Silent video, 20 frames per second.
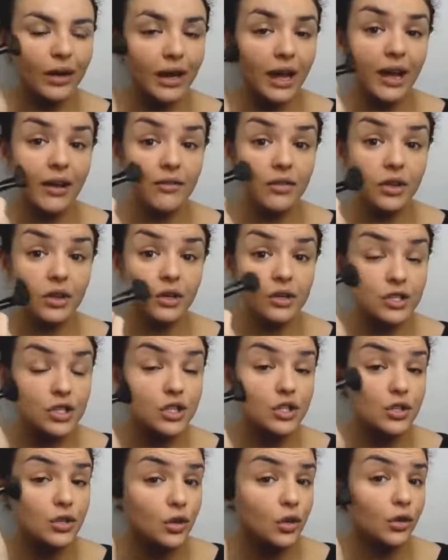And I have done a
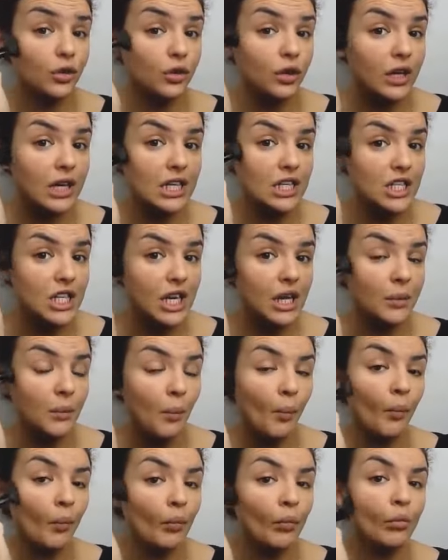tutorial actually
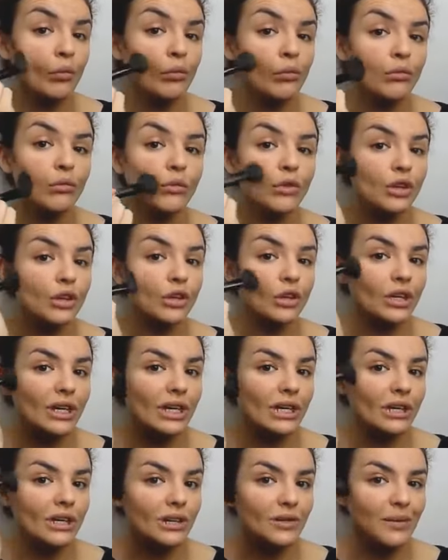on
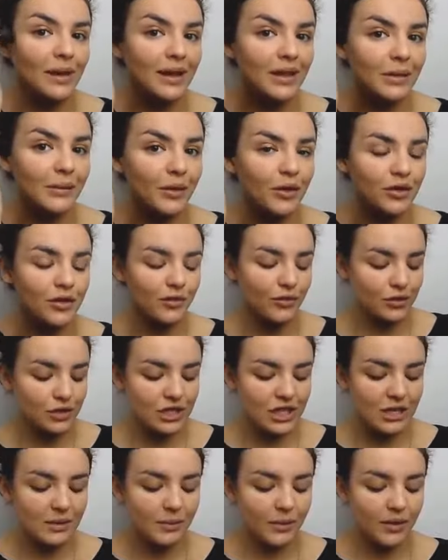how to make the most of your
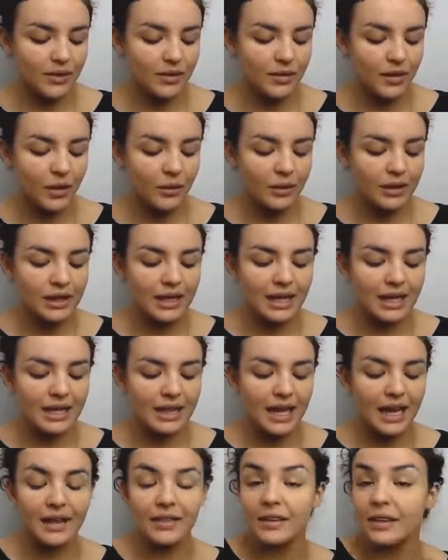cheekbones, so I will
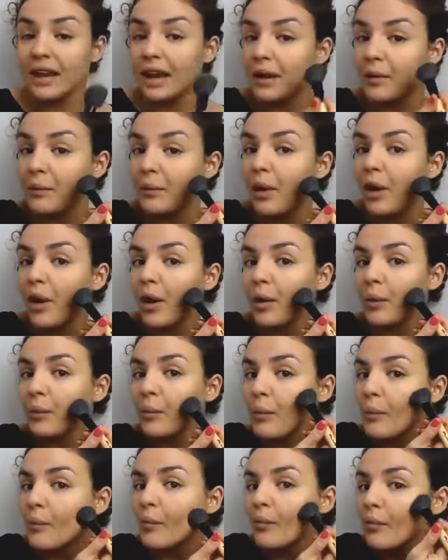link that in the down bar
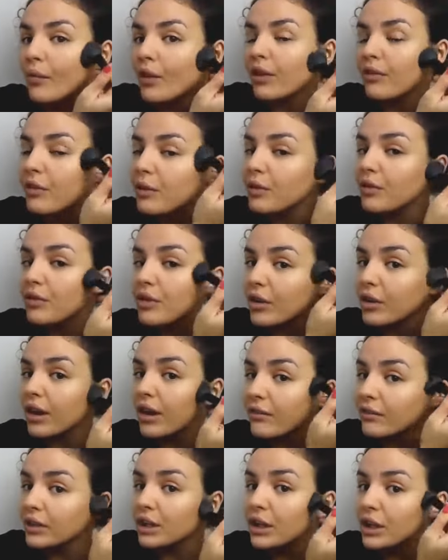if you want to go
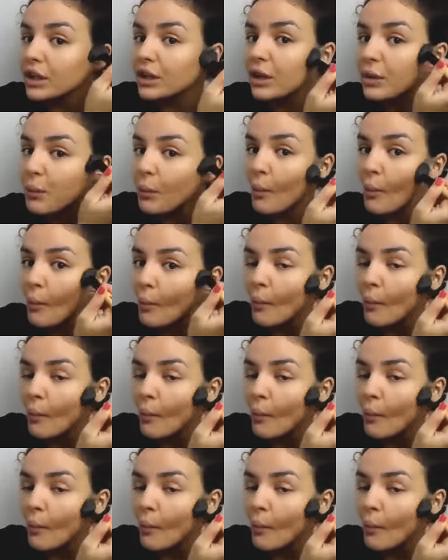and have a look.